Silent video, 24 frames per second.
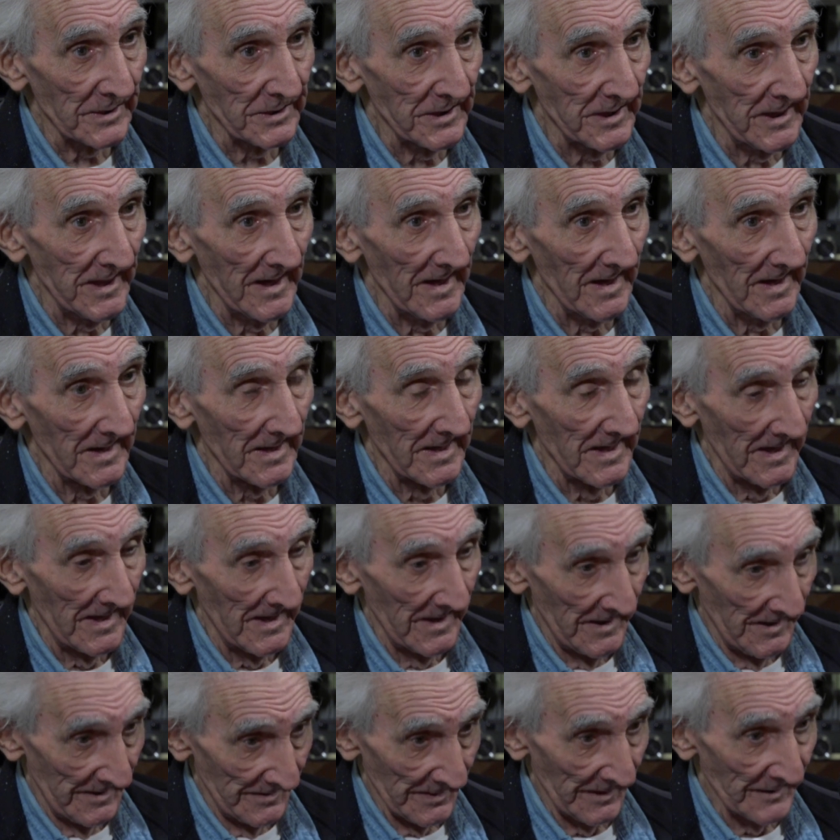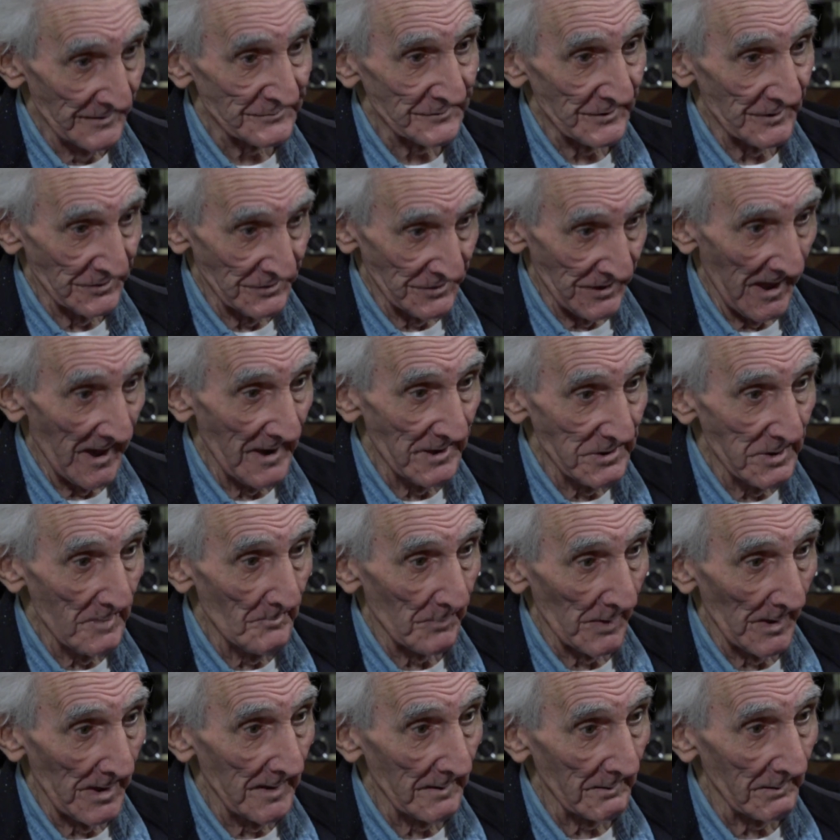yeah. They said, yeah, you're
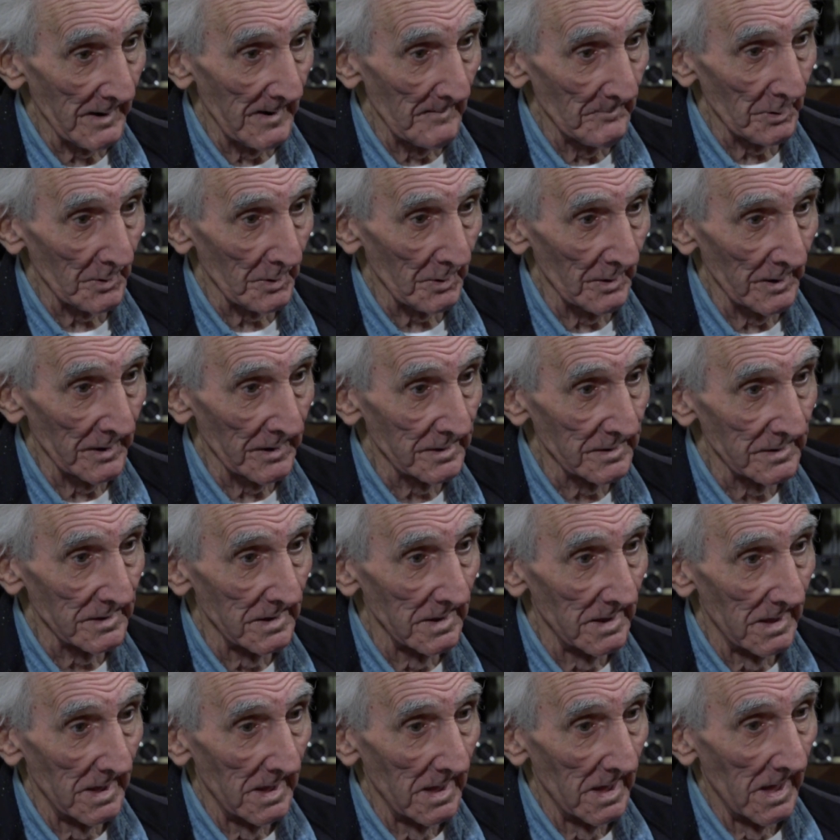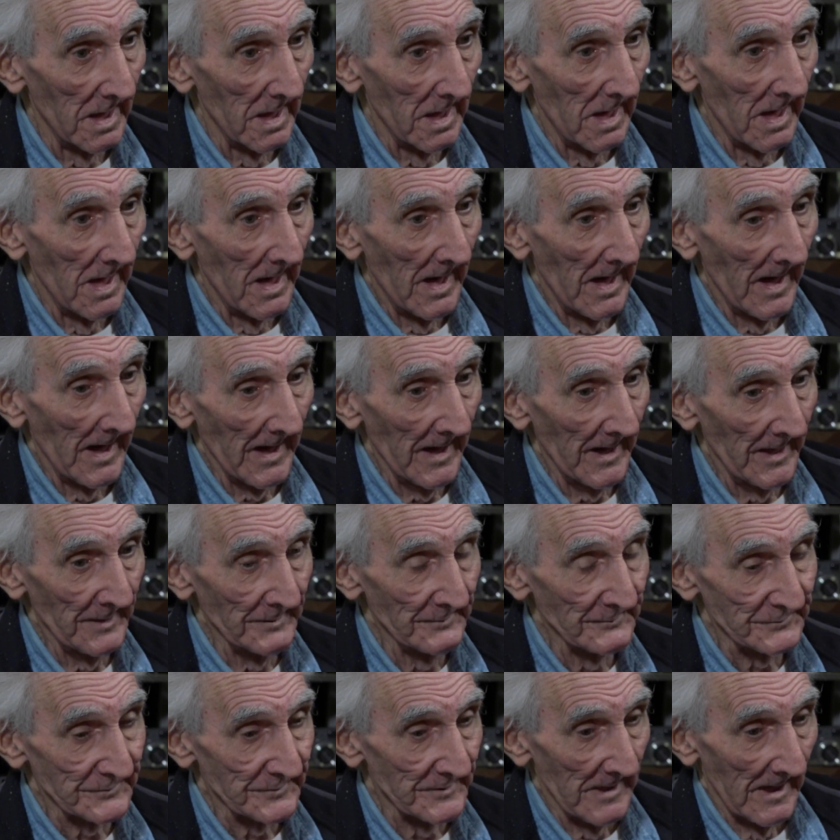playing Cripple Creek.
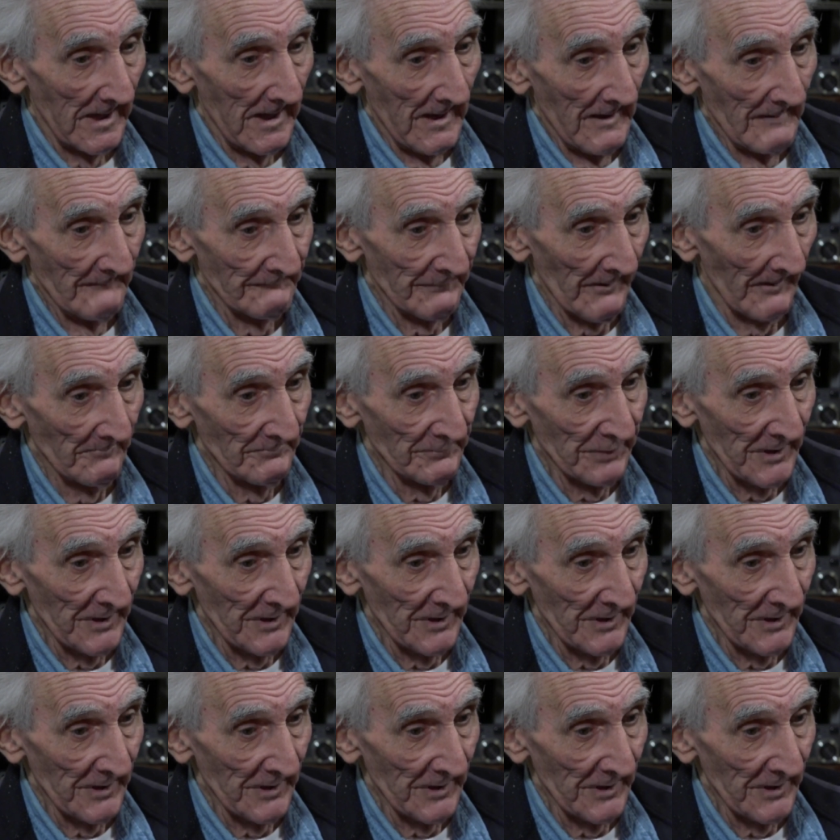And from